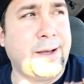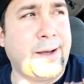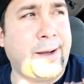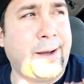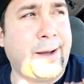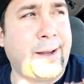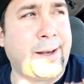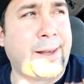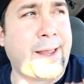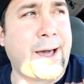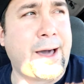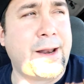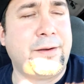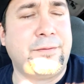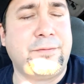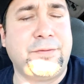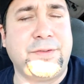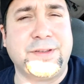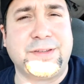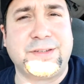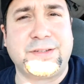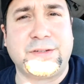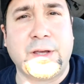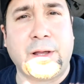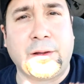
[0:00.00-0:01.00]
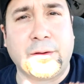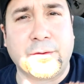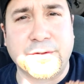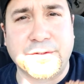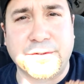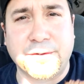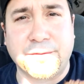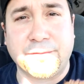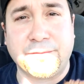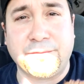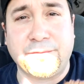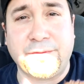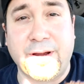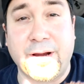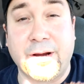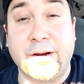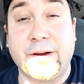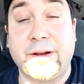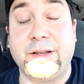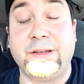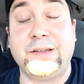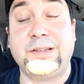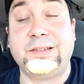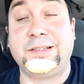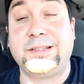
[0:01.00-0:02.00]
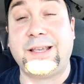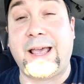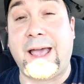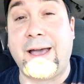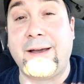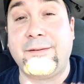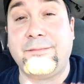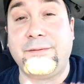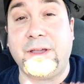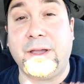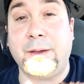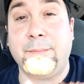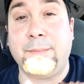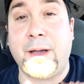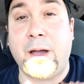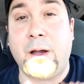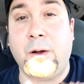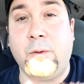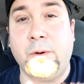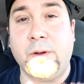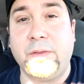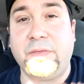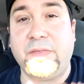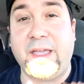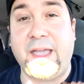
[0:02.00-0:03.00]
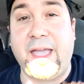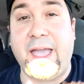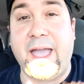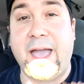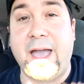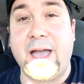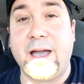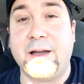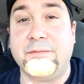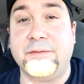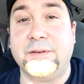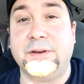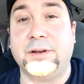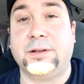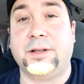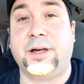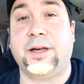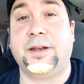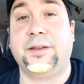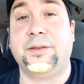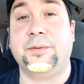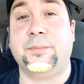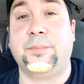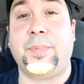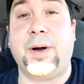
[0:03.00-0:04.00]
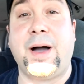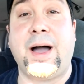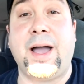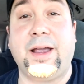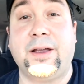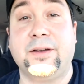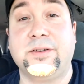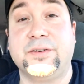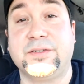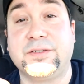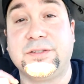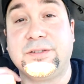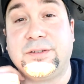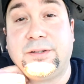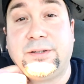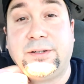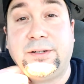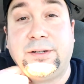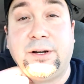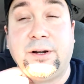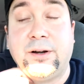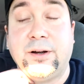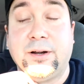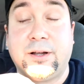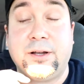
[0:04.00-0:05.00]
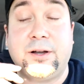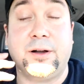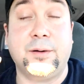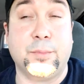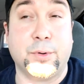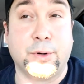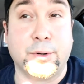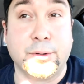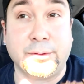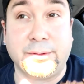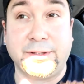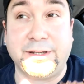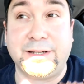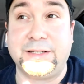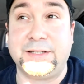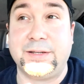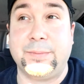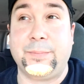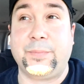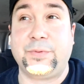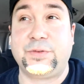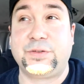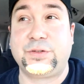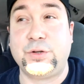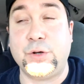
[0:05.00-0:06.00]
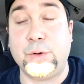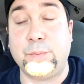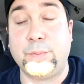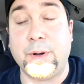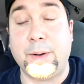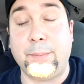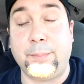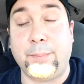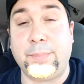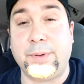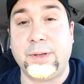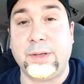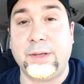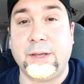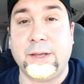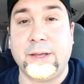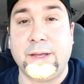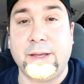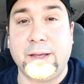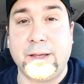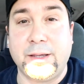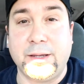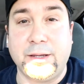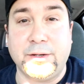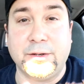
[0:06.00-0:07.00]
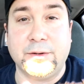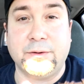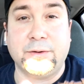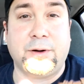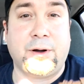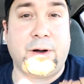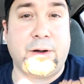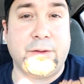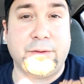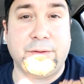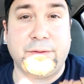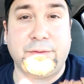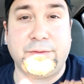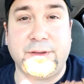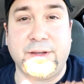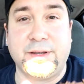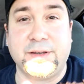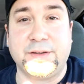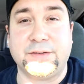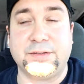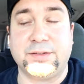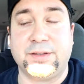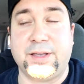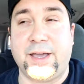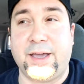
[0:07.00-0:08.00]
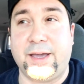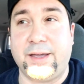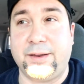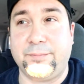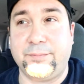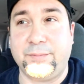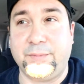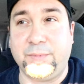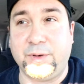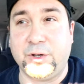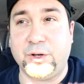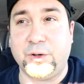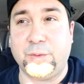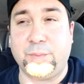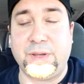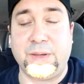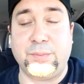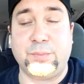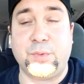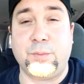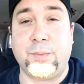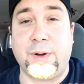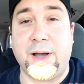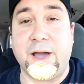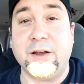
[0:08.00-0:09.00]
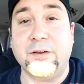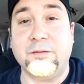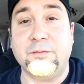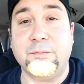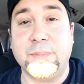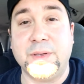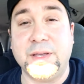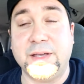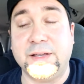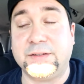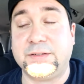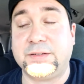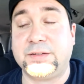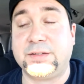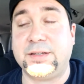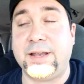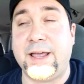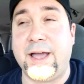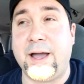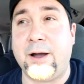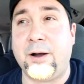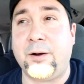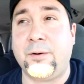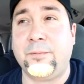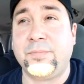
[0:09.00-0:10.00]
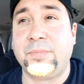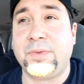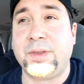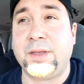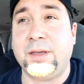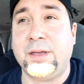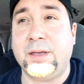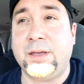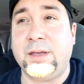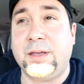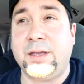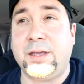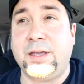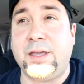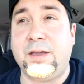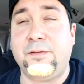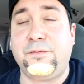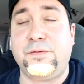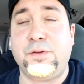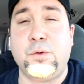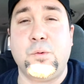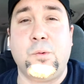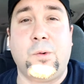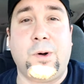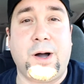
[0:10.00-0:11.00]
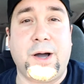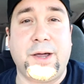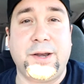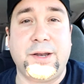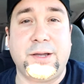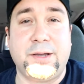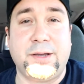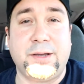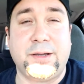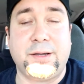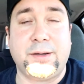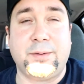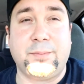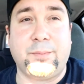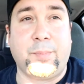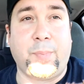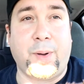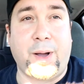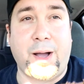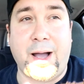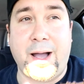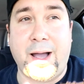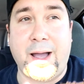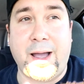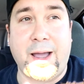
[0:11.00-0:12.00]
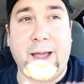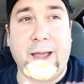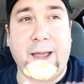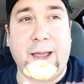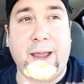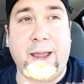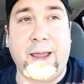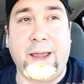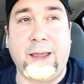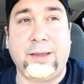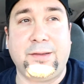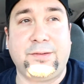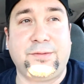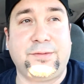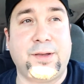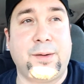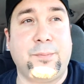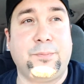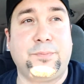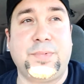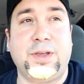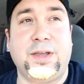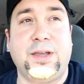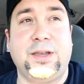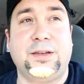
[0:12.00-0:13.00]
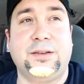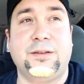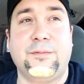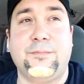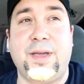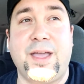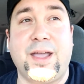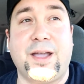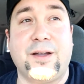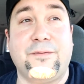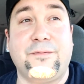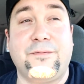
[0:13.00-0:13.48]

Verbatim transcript: A lot of the sellers are very savvy about what they have, and a lot of the buyers are come early to scoop up you know all the things that you know people might have missed now if you want to buy something to make a